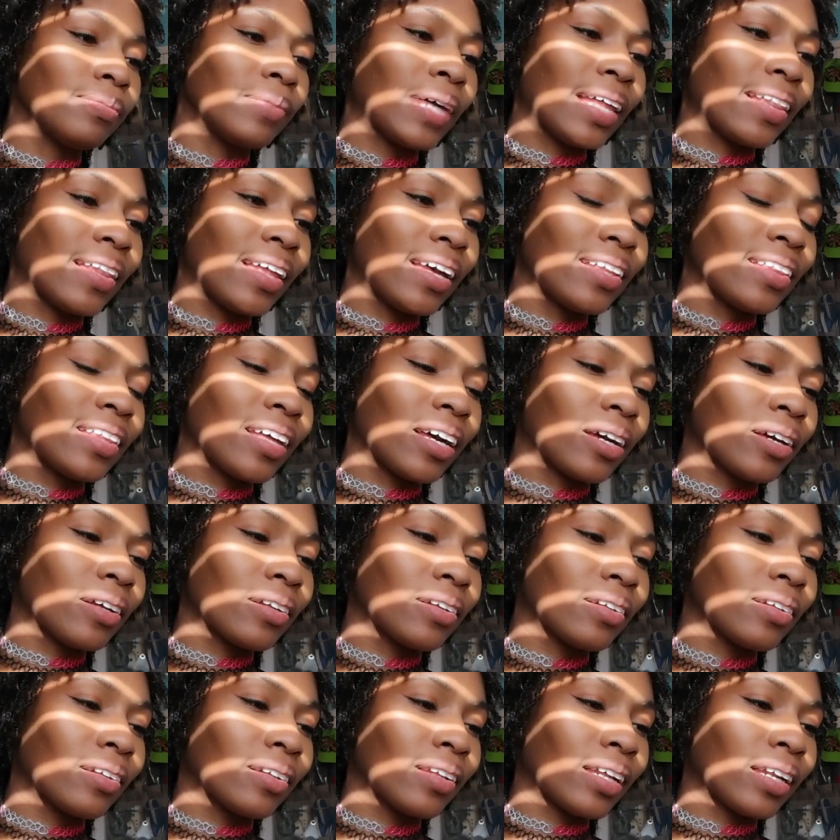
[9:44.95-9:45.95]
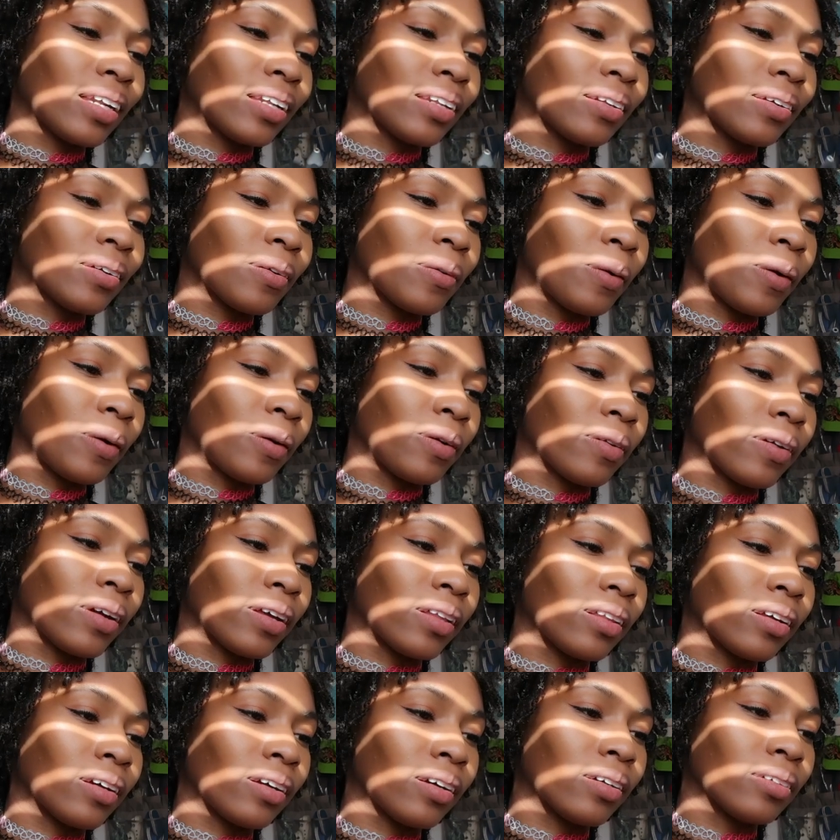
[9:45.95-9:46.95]
I like that quote
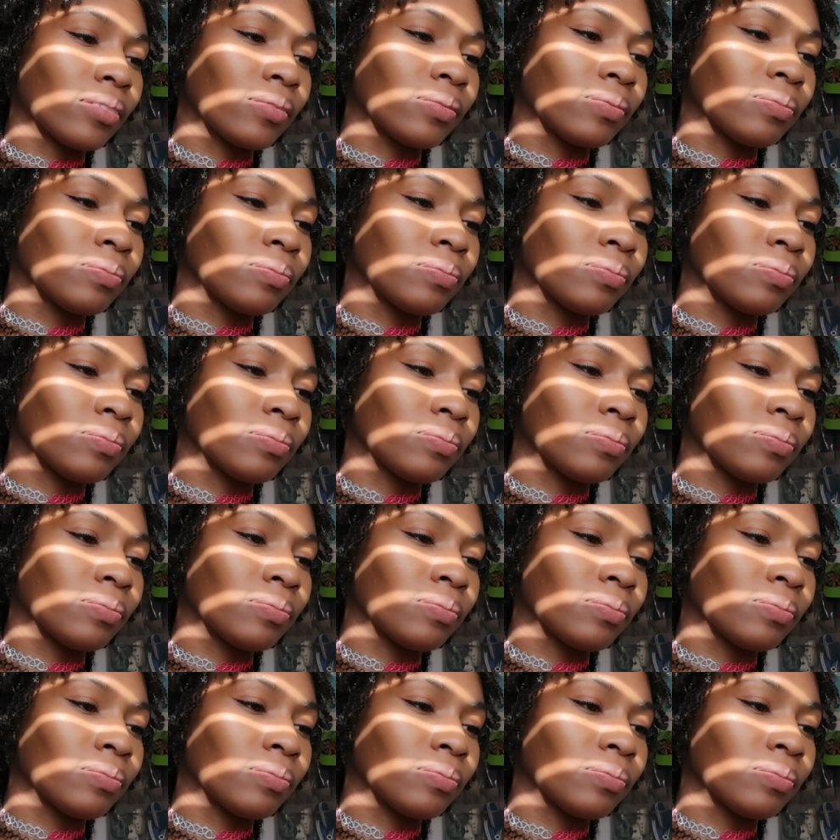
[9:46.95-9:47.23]
right there.